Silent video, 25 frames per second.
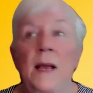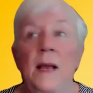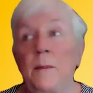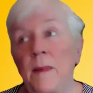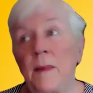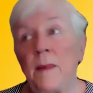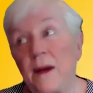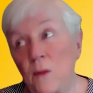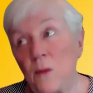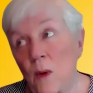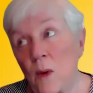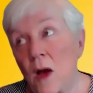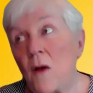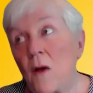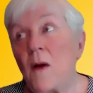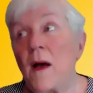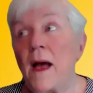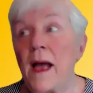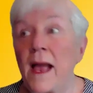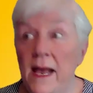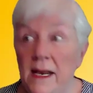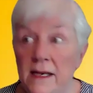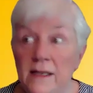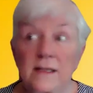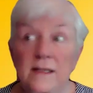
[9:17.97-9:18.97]
Meanwhile, I
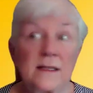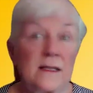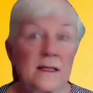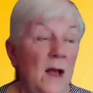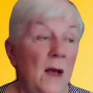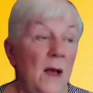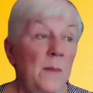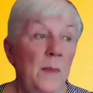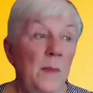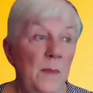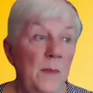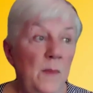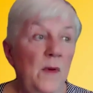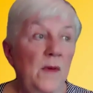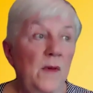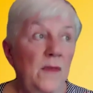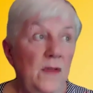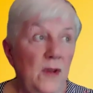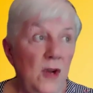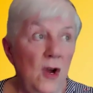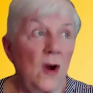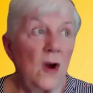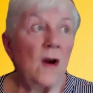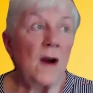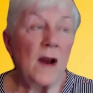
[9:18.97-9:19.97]
had to stop and move
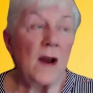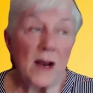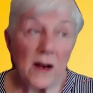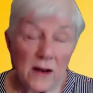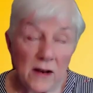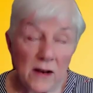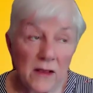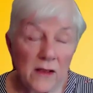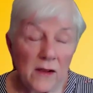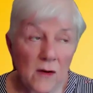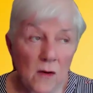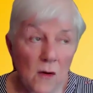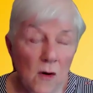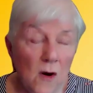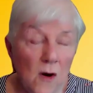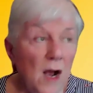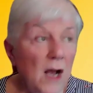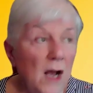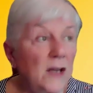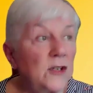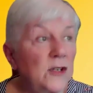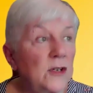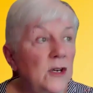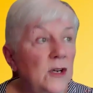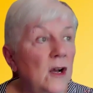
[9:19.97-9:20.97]
the car out of the
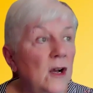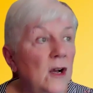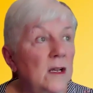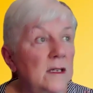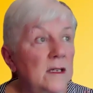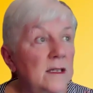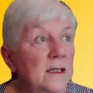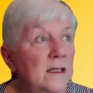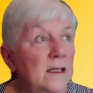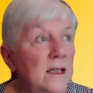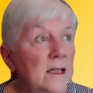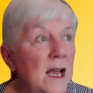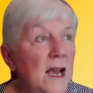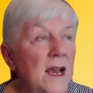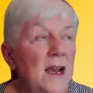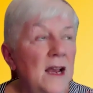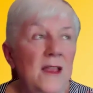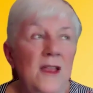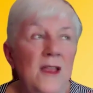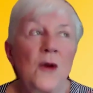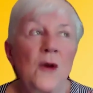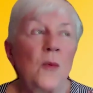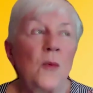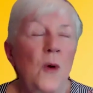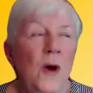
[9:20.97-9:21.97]
garage because
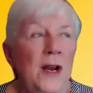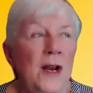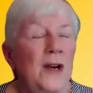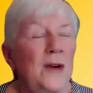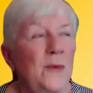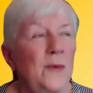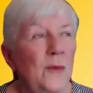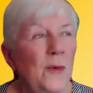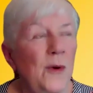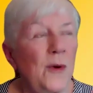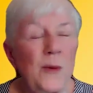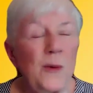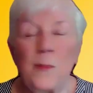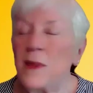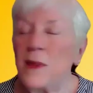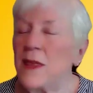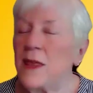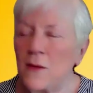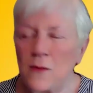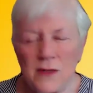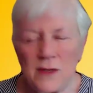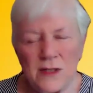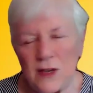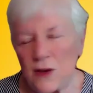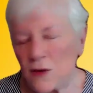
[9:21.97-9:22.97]
there wasn't room, but
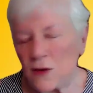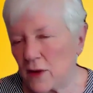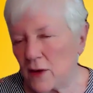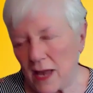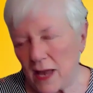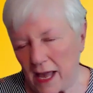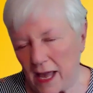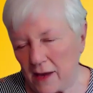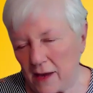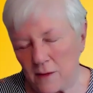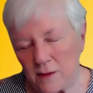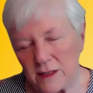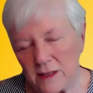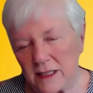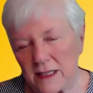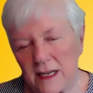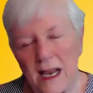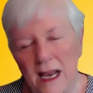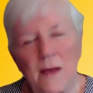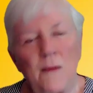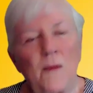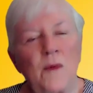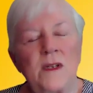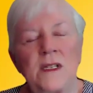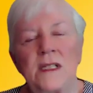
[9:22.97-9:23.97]
that was okay.
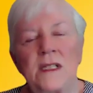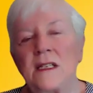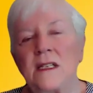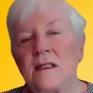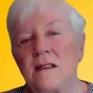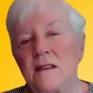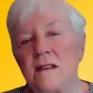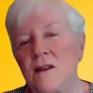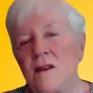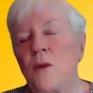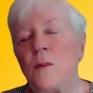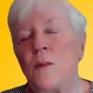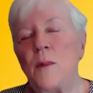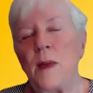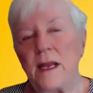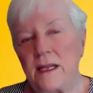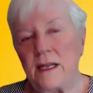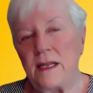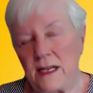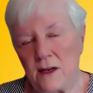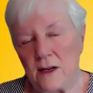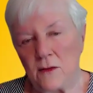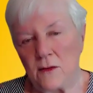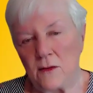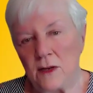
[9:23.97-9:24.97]
It was no big
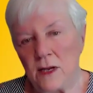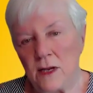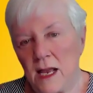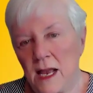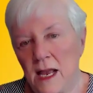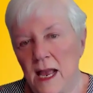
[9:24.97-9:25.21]
deal.